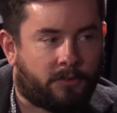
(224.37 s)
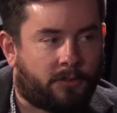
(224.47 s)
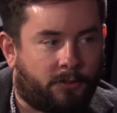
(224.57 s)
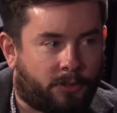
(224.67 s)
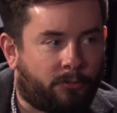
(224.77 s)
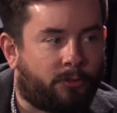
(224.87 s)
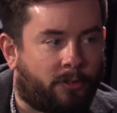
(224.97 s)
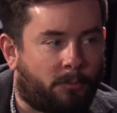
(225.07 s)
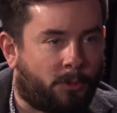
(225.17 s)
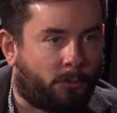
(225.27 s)
they're, they're
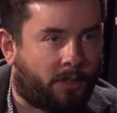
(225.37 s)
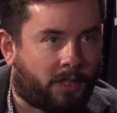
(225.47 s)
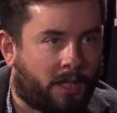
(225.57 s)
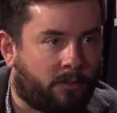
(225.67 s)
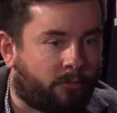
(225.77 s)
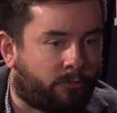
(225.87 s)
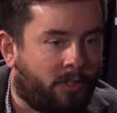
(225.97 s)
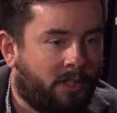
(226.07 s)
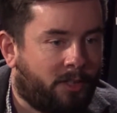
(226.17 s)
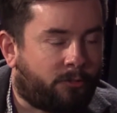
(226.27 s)
different, but we're kind of
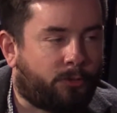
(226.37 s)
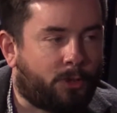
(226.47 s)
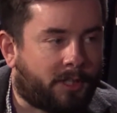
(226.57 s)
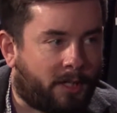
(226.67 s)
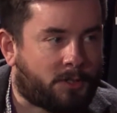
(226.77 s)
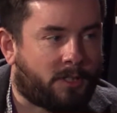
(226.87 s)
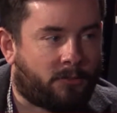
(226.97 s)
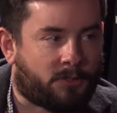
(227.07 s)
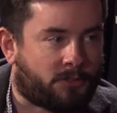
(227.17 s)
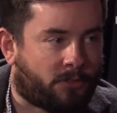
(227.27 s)
fooling
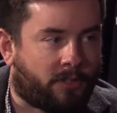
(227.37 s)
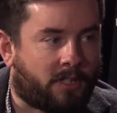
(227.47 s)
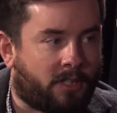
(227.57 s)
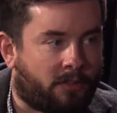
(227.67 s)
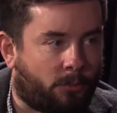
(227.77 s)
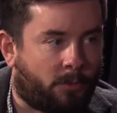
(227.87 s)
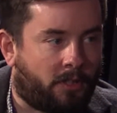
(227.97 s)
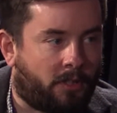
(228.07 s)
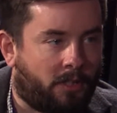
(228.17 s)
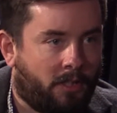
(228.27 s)
ourselves into thinking that
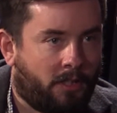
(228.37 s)
we're